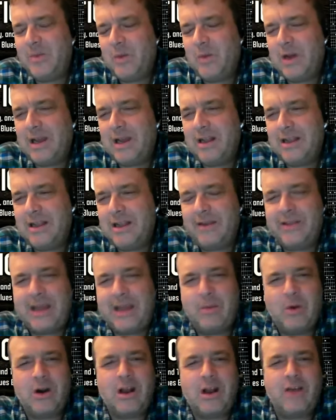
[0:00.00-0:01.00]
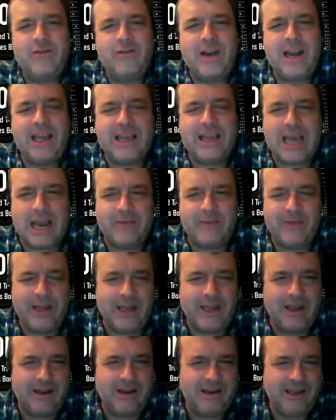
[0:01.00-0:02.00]
Well, they were already kind of
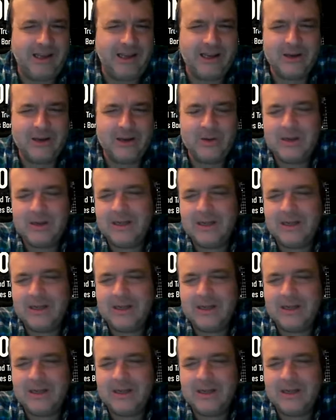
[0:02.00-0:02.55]
in, you know,